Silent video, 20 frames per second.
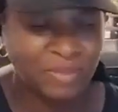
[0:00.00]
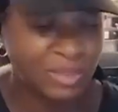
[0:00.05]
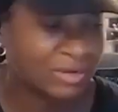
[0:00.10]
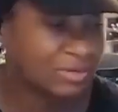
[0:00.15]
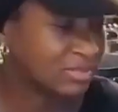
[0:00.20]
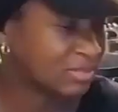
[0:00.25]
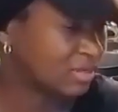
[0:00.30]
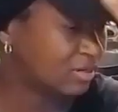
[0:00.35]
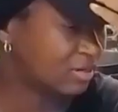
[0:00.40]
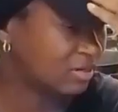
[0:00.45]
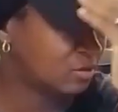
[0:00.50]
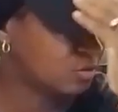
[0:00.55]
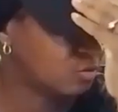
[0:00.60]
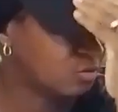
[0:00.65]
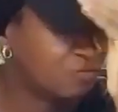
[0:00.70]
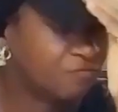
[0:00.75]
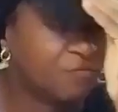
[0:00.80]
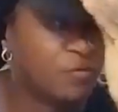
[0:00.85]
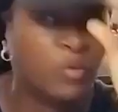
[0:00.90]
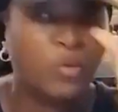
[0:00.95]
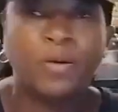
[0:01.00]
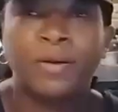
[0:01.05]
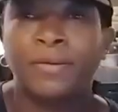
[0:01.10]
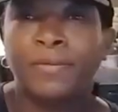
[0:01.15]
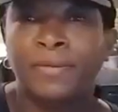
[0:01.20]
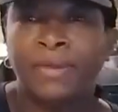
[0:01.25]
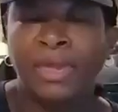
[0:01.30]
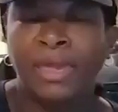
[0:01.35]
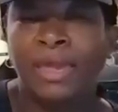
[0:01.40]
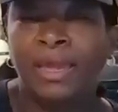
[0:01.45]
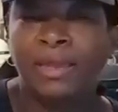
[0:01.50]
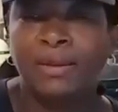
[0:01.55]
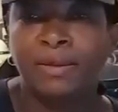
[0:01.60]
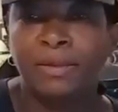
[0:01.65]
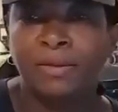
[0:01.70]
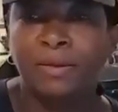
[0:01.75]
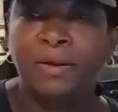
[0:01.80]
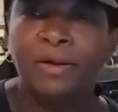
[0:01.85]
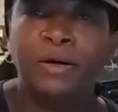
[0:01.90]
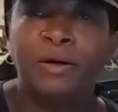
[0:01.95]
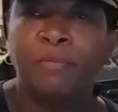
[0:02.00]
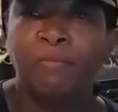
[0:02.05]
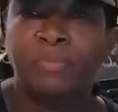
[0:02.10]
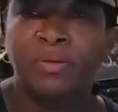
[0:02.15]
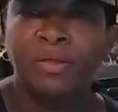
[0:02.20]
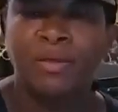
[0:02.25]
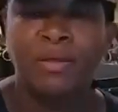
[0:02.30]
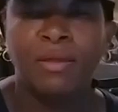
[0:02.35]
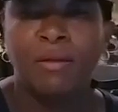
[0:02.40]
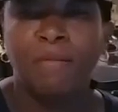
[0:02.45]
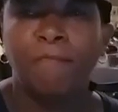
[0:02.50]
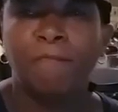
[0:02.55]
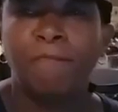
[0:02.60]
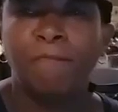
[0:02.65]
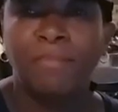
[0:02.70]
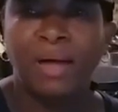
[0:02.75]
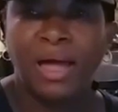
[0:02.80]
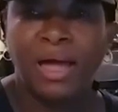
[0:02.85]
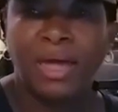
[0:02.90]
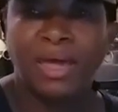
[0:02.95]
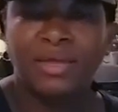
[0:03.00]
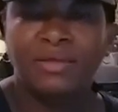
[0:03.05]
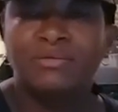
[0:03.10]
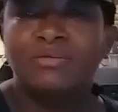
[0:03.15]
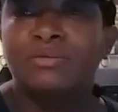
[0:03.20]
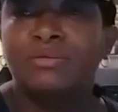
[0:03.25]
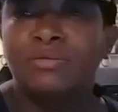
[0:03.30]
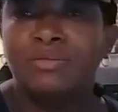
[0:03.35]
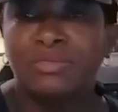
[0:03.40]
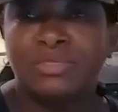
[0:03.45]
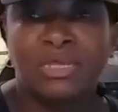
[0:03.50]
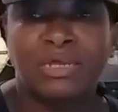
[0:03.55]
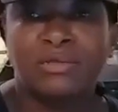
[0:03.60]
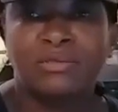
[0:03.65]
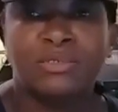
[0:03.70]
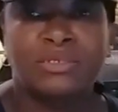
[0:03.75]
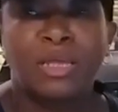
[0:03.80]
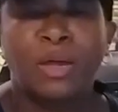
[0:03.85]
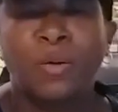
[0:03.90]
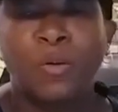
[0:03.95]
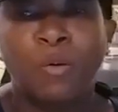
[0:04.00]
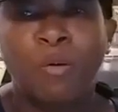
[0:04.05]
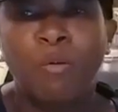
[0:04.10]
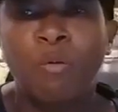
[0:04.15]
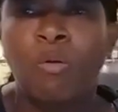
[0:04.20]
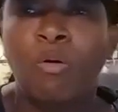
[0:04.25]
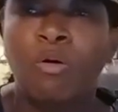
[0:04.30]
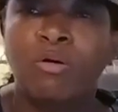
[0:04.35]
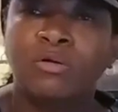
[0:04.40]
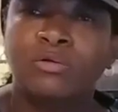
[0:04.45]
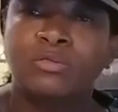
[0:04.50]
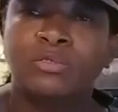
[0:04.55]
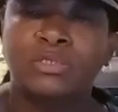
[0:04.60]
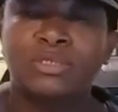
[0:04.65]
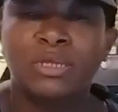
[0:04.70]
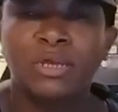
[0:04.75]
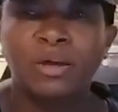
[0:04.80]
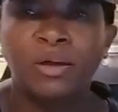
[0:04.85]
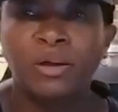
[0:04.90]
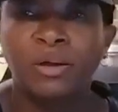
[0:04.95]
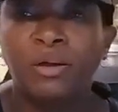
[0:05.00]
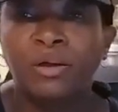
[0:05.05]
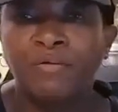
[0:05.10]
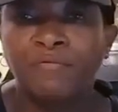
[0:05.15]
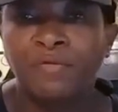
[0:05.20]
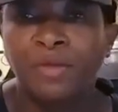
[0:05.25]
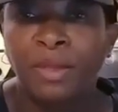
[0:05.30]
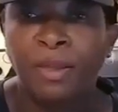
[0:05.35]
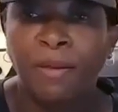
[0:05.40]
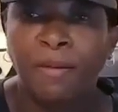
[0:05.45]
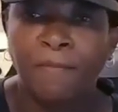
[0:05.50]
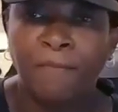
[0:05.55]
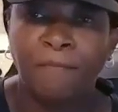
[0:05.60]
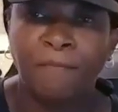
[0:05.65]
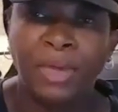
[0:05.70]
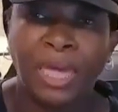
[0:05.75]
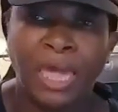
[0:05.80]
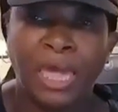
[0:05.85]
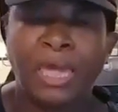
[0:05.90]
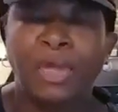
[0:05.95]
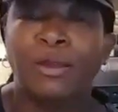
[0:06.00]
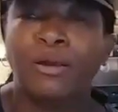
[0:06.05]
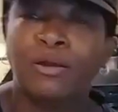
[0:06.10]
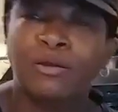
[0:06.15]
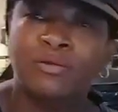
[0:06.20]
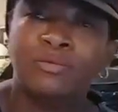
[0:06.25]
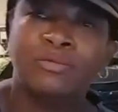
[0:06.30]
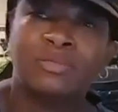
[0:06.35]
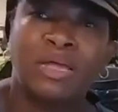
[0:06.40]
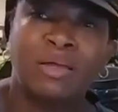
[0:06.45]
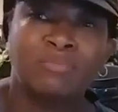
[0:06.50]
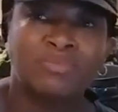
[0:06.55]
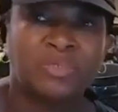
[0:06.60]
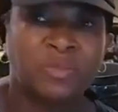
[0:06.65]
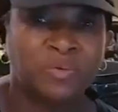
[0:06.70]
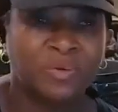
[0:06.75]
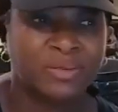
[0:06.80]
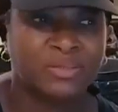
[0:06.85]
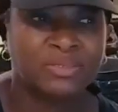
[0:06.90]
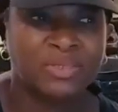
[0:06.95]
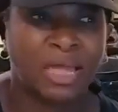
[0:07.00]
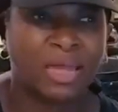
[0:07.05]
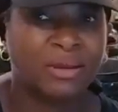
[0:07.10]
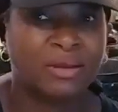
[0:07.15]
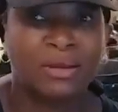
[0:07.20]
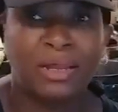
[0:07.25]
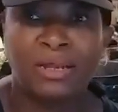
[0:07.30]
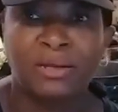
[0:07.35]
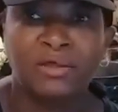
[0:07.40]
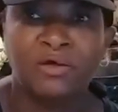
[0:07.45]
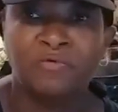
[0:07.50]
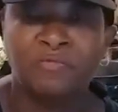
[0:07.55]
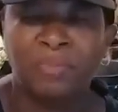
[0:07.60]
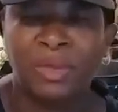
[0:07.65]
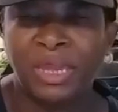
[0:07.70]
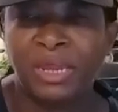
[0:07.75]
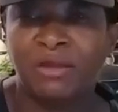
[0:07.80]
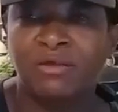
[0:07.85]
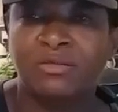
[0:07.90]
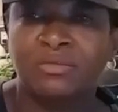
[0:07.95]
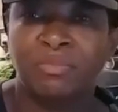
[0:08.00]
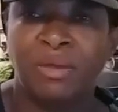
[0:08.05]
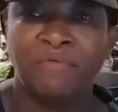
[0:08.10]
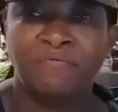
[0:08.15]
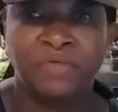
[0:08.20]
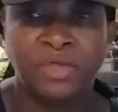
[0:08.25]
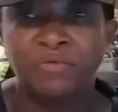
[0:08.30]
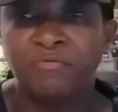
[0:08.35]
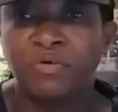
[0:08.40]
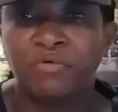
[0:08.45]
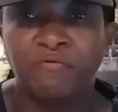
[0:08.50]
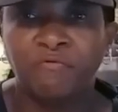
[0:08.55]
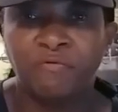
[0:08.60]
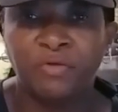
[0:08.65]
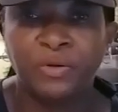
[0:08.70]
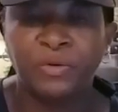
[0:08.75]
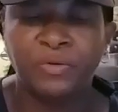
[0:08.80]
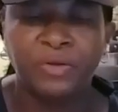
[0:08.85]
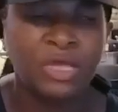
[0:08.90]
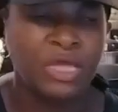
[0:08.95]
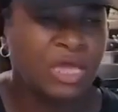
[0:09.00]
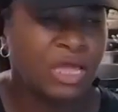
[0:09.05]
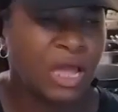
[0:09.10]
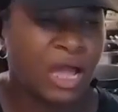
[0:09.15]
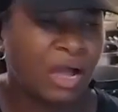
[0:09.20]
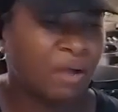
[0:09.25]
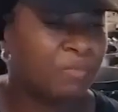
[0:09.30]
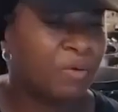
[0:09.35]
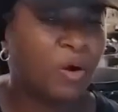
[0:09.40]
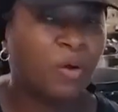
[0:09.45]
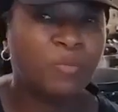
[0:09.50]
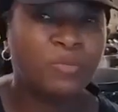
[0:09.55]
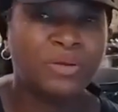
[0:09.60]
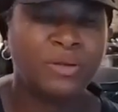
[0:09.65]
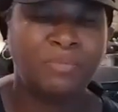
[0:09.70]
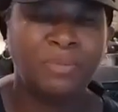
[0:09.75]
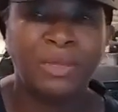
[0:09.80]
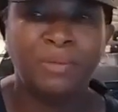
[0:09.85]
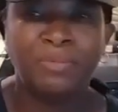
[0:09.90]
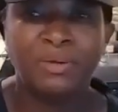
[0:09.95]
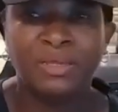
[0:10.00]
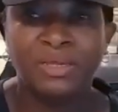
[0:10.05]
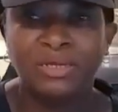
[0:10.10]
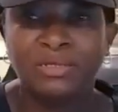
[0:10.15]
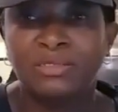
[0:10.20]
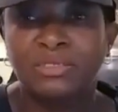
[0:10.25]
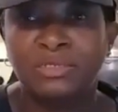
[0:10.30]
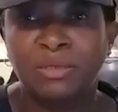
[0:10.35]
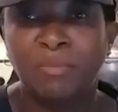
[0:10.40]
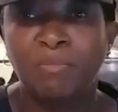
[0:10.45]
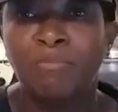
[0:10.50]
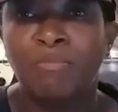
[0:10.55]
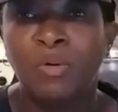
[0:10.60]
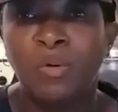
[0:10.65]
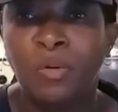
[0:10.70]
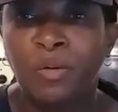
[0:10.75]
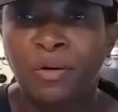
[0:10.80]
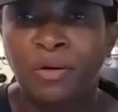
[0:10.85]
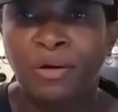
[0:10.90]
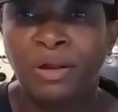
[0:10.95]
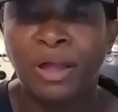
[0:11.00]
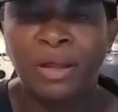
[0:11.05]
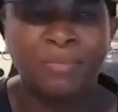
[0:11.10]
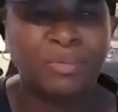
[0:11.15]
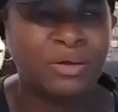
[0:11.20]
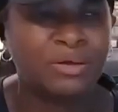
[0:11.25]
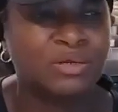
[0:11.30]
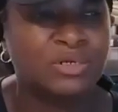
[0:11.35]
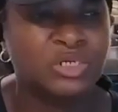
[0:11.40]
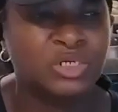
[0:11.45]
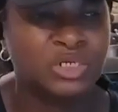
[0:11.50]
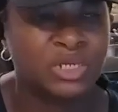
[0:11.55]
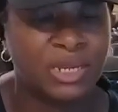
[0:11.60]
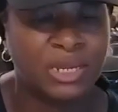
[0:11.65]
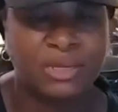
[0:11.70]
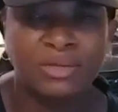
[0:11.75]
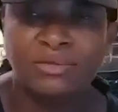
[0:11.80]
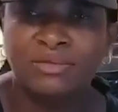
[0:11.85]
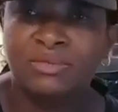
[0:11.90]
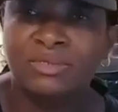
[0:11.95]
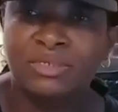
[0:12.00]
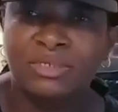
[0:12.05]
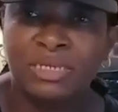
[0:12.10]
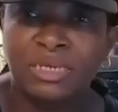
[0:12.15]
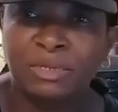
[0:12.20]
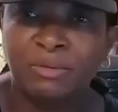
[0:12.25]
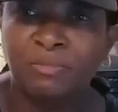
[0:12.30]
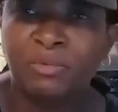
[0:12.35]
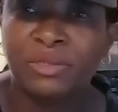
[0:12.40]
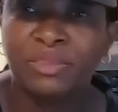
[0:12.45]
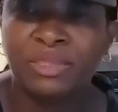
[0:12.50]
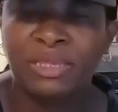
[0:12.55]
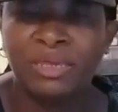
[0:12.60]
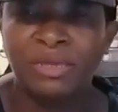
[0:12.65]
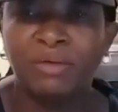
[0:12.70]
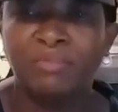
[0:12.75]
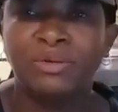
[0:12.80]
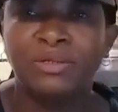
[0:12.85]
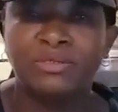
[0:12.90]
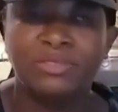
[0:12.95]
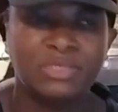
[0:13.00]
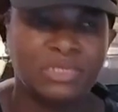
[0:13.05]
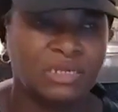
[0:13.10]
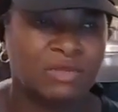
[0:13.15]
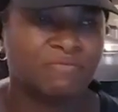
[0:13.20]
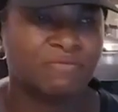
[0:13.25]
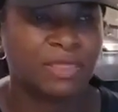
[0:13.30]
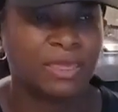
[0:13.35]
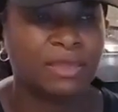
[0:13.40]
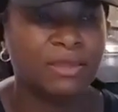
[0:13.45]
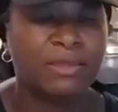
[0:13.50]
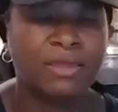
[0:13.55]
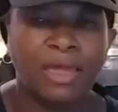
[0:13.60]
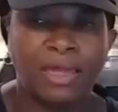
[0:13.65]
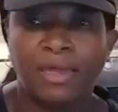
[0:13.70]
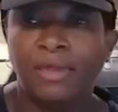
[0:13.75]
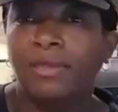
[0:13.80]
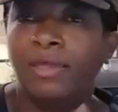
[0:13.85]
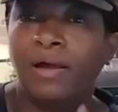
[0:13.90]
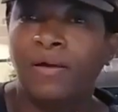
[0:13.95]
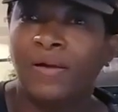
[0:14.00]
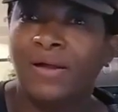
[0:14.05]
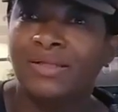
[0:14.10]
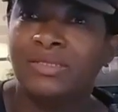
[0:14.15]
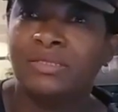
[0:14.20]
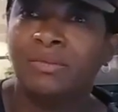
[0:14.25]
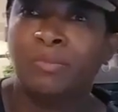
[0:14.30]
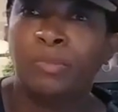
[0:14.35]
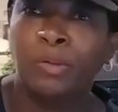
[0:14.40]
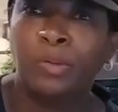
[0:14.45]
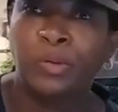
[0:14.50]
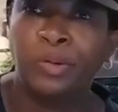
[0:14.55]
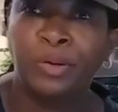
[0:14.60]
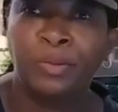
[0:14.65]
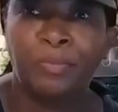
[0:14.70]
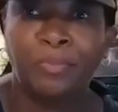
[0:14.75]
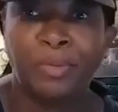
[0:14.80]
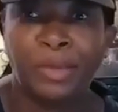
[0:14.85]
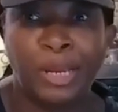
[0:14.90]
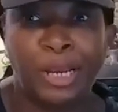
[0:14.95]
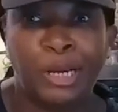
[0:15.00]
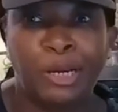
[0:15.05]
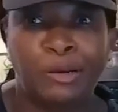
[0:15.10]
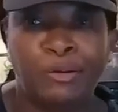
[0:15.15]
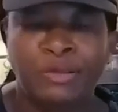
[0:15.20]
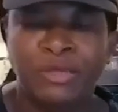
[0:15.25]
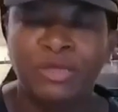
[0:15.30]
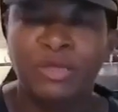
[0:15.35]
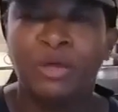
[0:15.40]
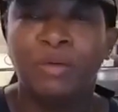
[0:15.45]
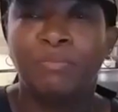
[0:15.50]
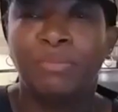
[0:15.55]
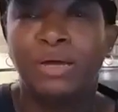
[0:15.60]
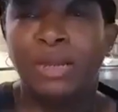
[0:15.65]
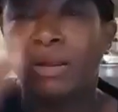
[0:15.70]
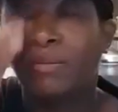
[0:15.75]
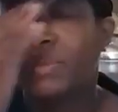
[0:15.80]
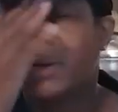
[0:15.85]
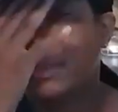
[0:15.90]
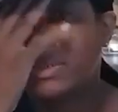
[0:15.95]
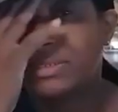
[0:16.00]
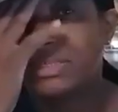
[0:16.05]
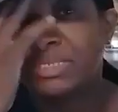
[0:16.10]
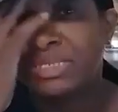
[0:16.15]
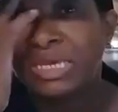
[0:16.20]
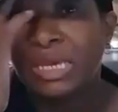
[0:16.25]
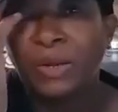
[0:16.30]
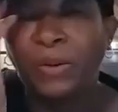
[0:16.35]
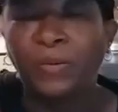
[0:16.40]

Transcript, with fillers: That is going to do it for canning up my 6 quarts of pears. I'm so excited. I love pears, my favorite fruit. I'm hoping to be able to get some more. I'm gonna check and see with them and see if they, hey, y'all got some more of them pears, but I'm gonna see.